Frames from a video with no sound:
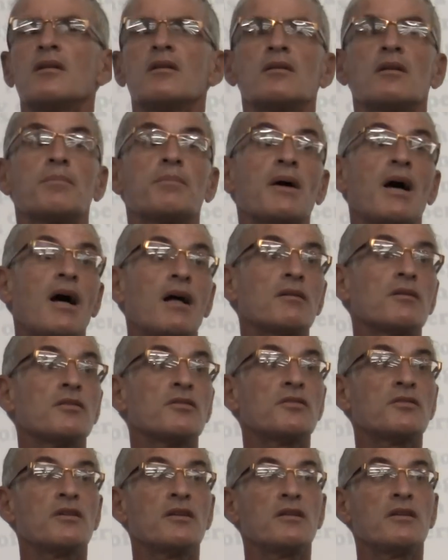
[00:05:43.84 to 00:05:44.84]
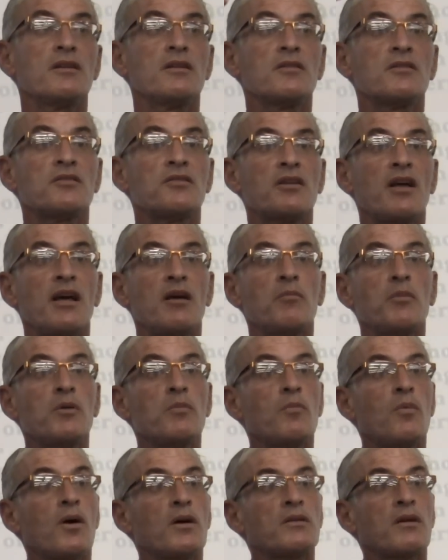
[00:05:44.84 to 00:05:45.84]
The Palestinians say, we
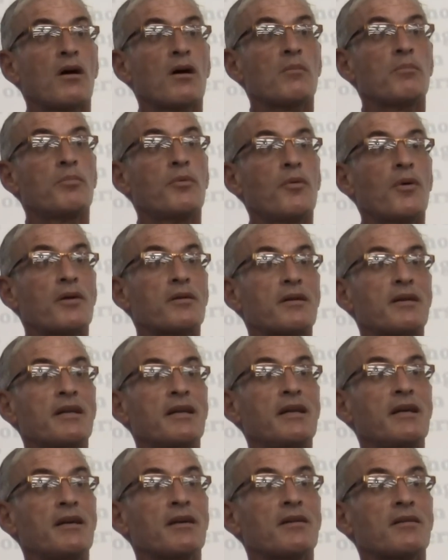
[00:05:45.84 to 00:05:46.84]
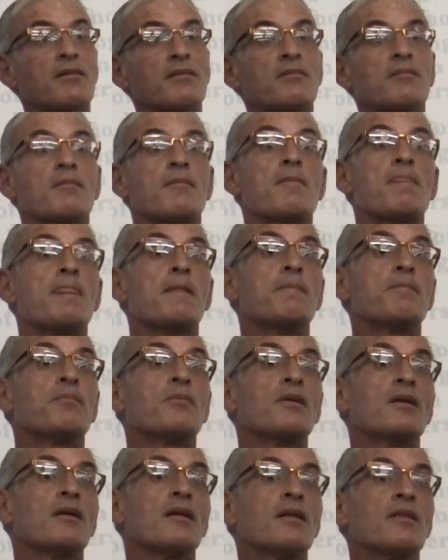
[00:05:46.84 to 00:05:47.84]
want our border here.
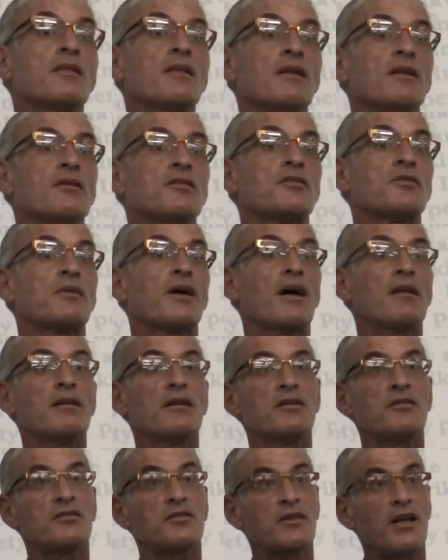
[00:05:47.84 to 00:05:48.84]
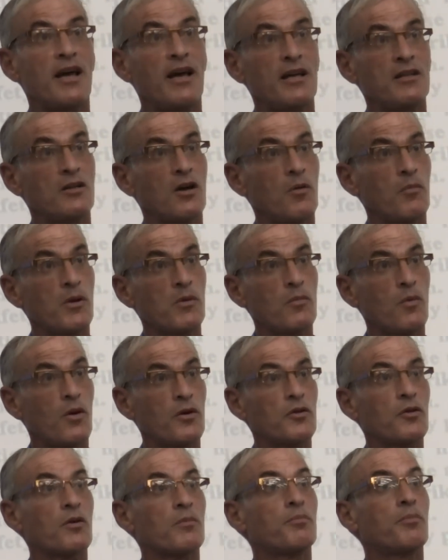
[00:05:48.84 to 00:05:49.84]
The Israelis say, no, we
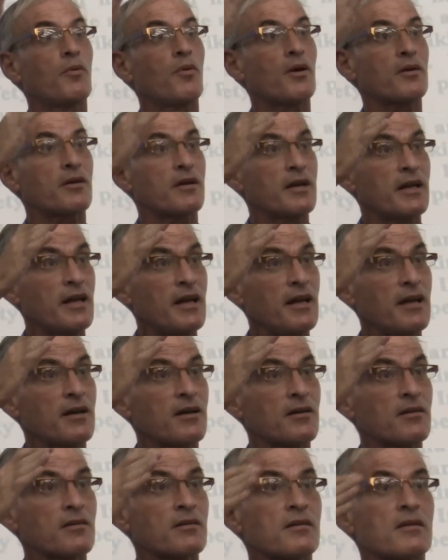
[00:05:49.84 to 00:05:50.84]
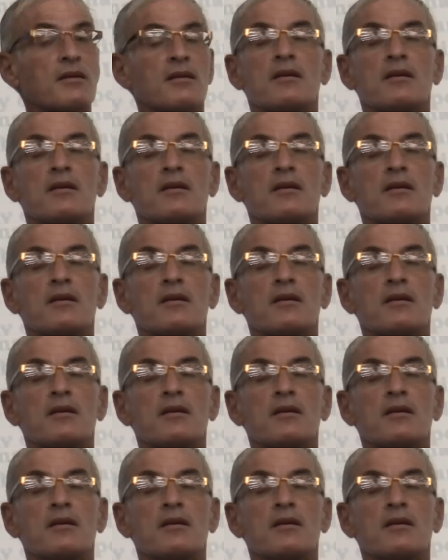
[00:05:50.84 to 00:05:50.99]
want your border here.